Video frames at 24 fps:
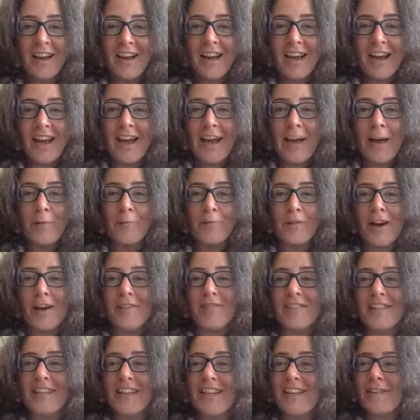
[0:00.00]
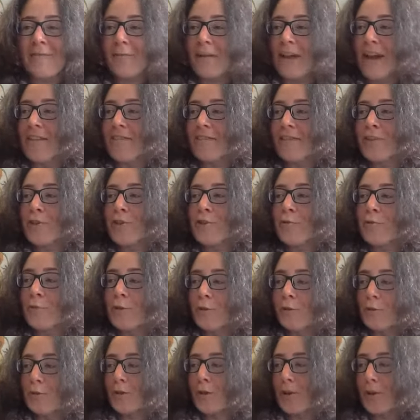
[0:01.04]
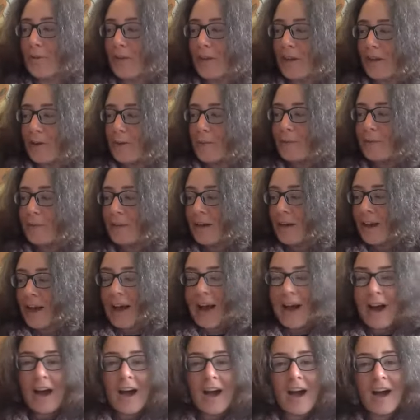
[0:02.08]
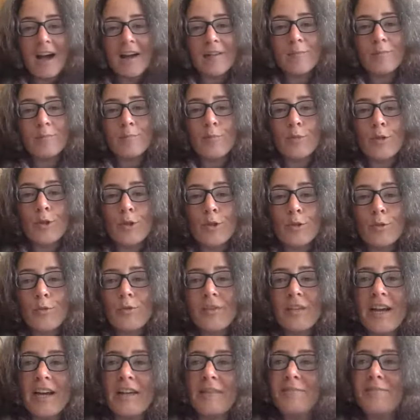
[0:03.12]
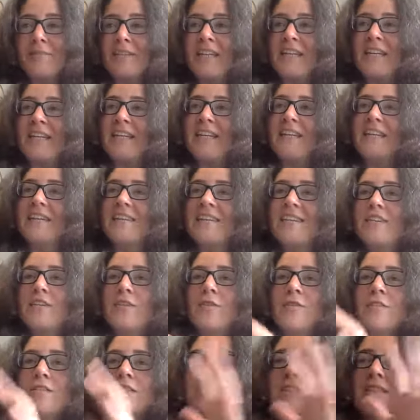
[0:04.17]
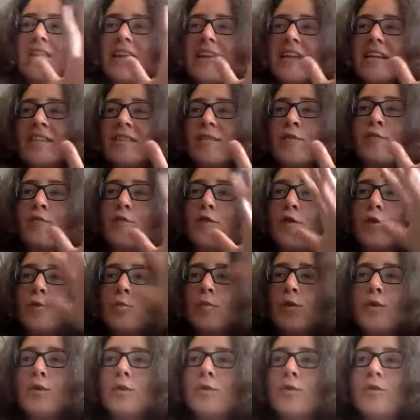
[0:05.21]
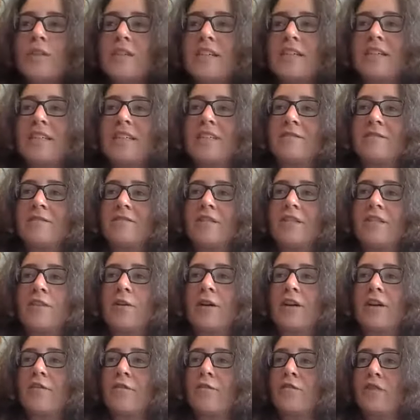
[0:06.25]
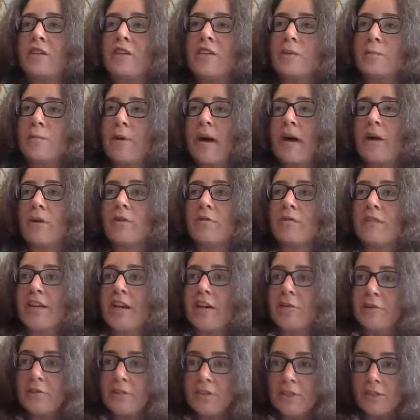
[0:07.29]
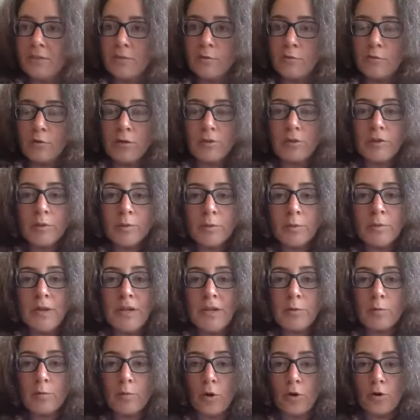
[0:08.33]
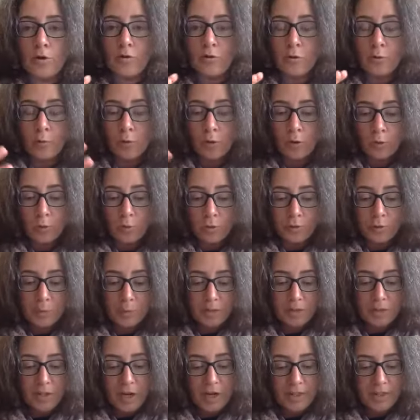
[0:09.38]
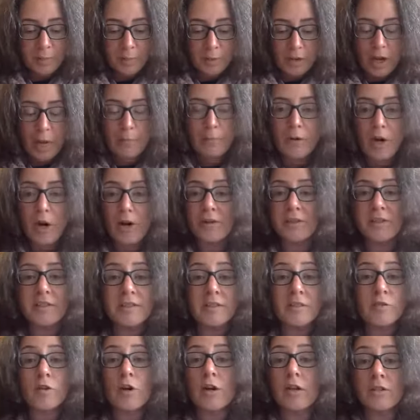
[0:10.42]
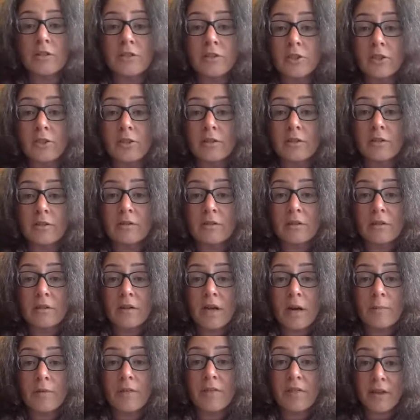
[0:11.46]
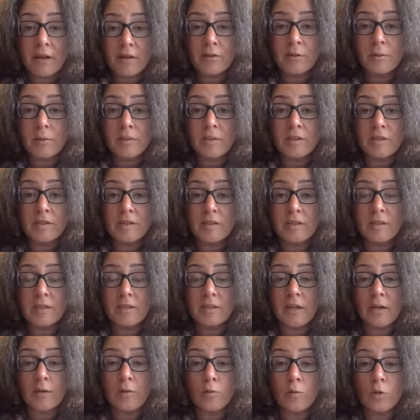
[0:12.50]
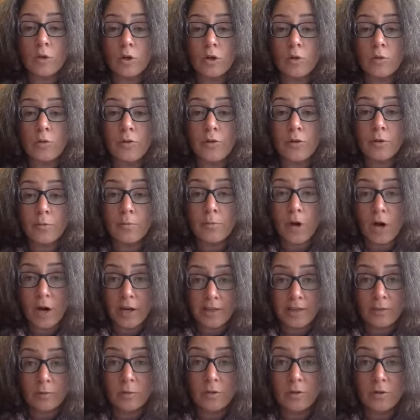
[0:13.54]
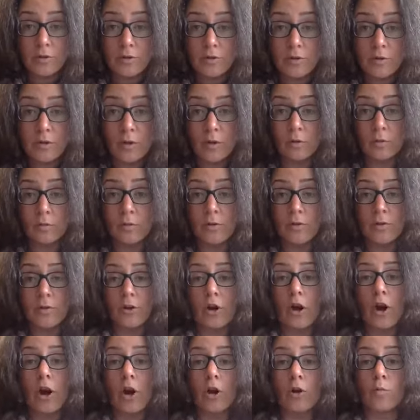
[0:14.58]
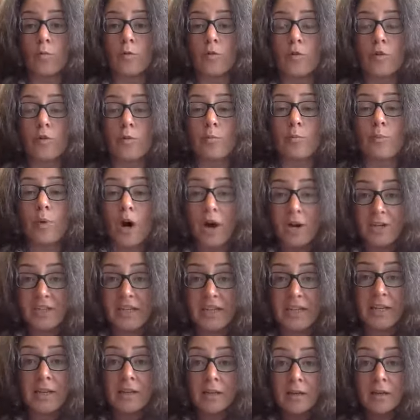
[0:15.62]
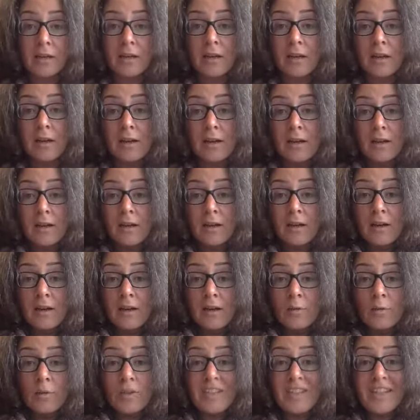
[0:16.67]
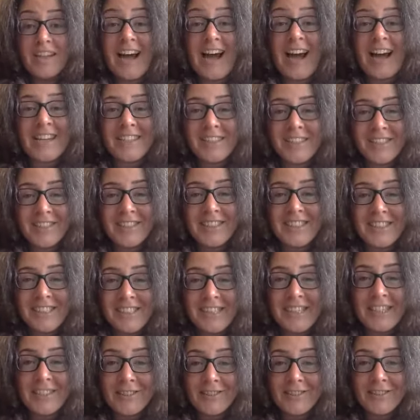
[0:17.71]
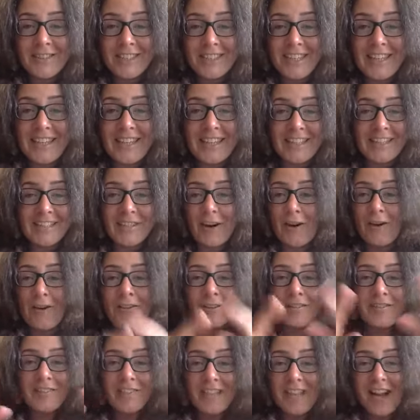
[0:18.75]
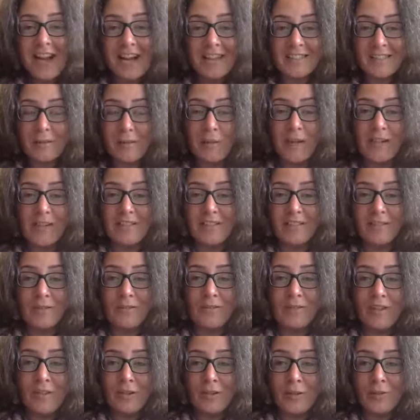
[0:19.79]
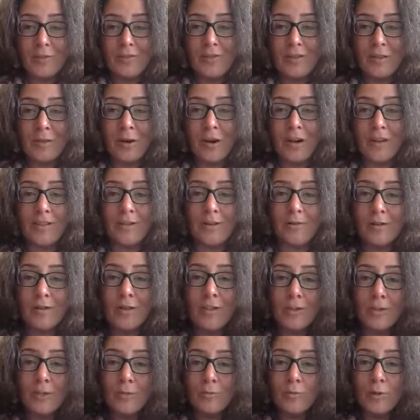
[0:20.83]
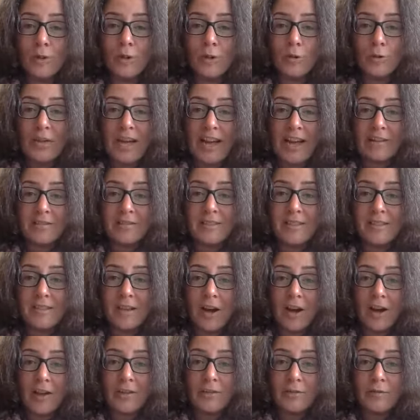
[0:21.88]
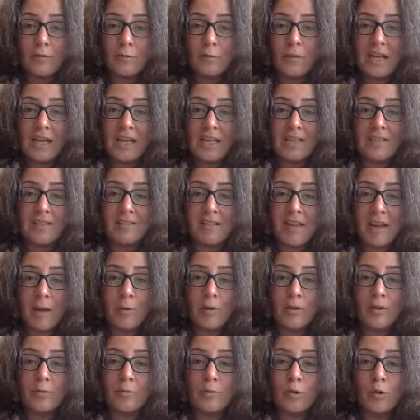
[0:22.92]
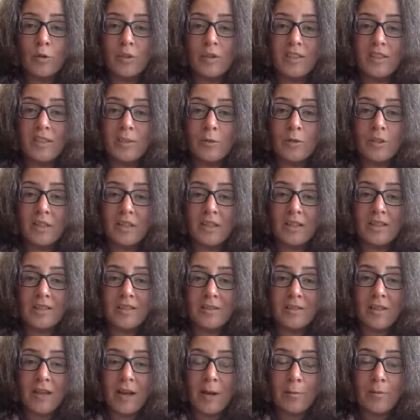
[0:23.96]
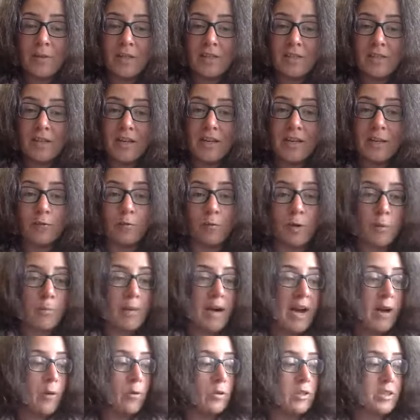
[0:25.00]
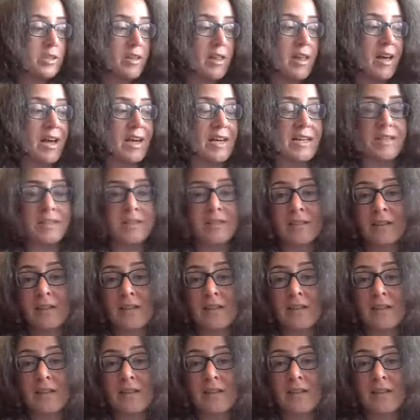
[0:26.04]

I believe we have a new moon coming up. Moon and me, this thing, the full moon, and I could feel the power of the energies of the moon because we're made of water and the water works with tides. But I'm not an astrologer. I'm a therapist. I work with your mind, with your soul, with your heart, with your body, with the adult in you to heal all of the aspects of you. So I don't look at the moon outside of me and say, well, the moon is doing this, so that means I give my power to that.